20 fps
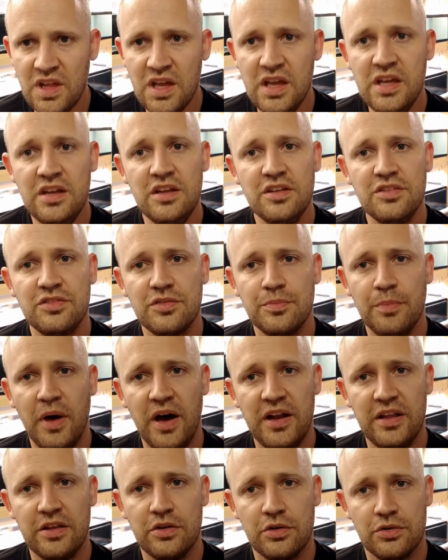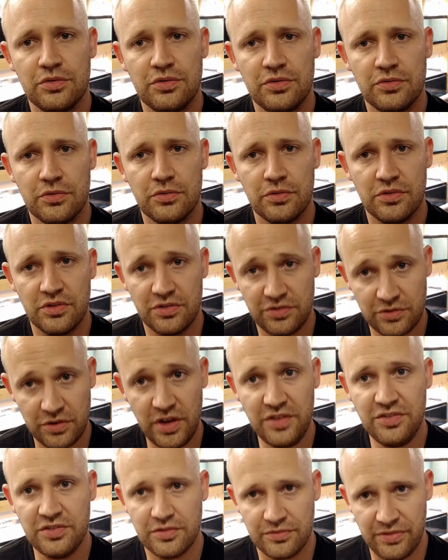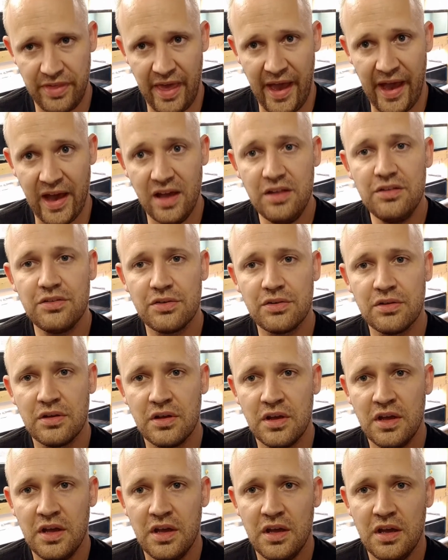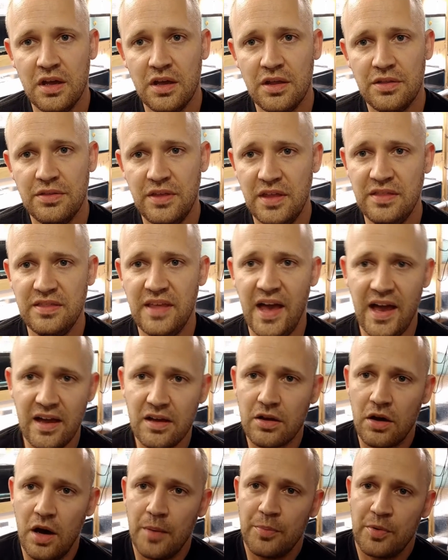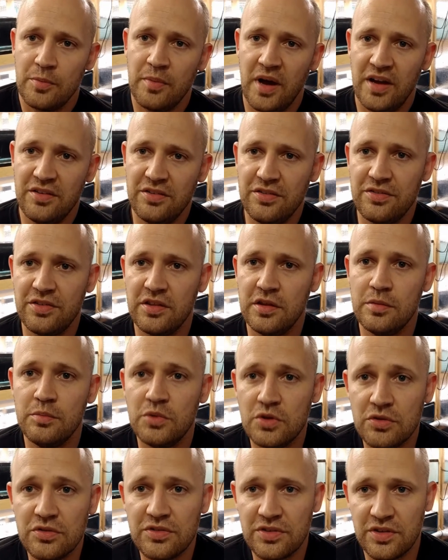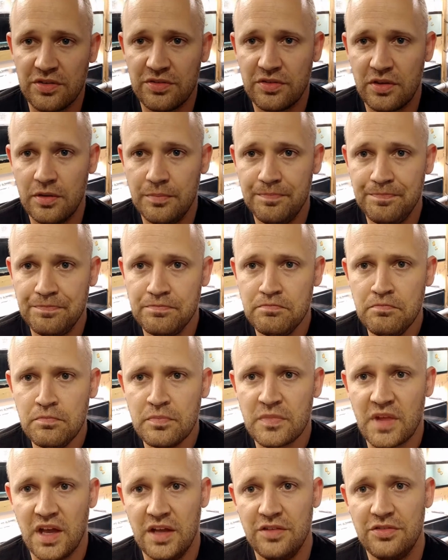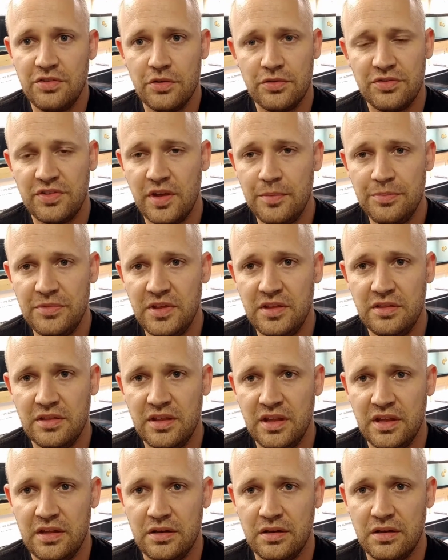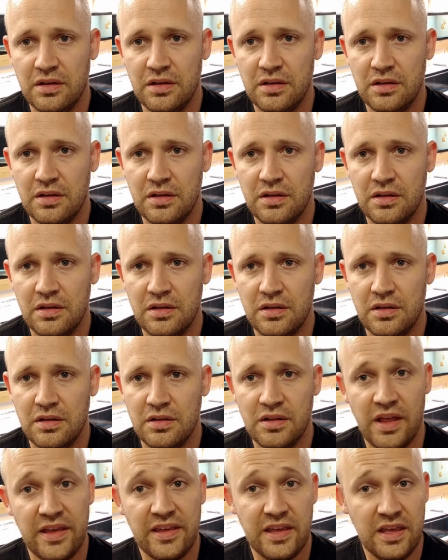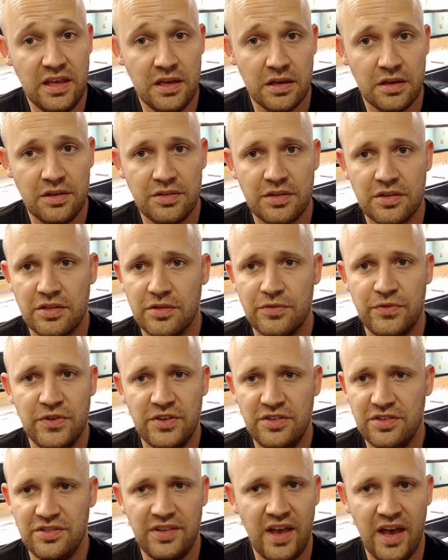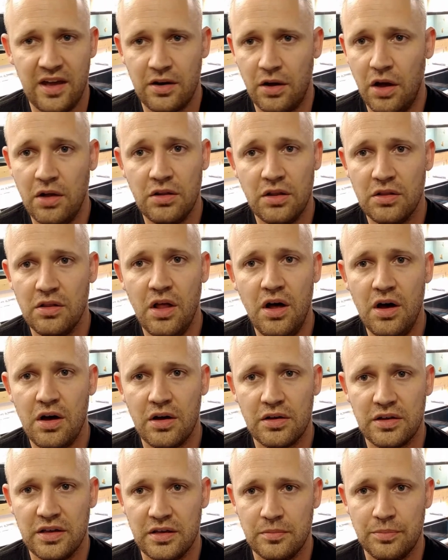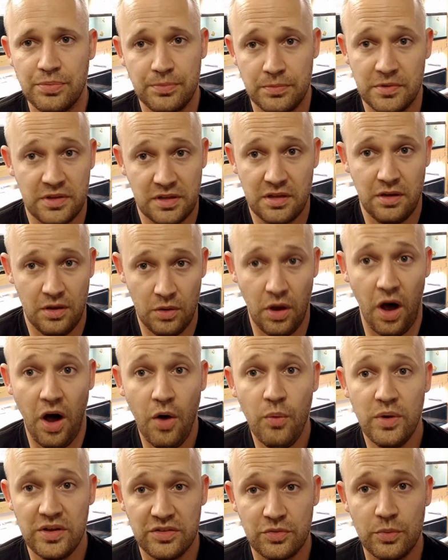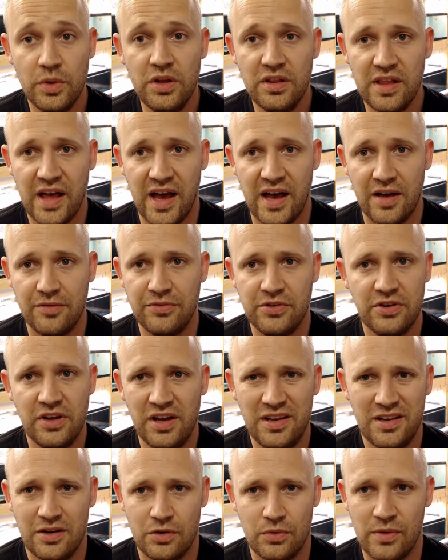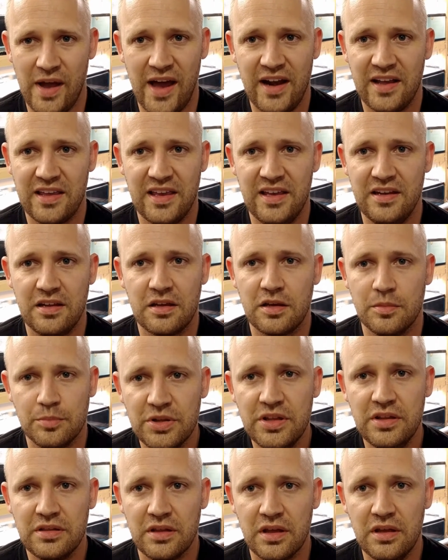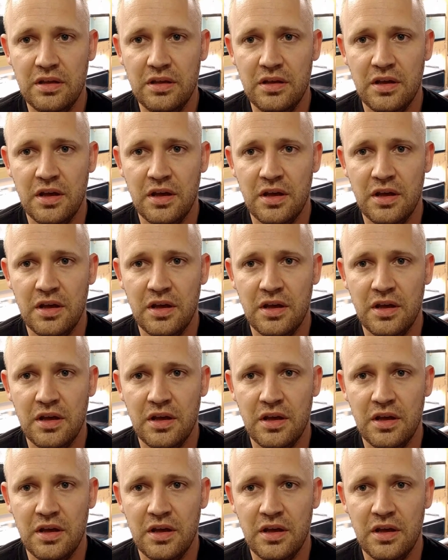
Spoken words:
and its body goes through the stress of that, then that compromises the immune system. And so something that, like ick, that the fish has had all along and always will have, you're not going to eradicate it completely,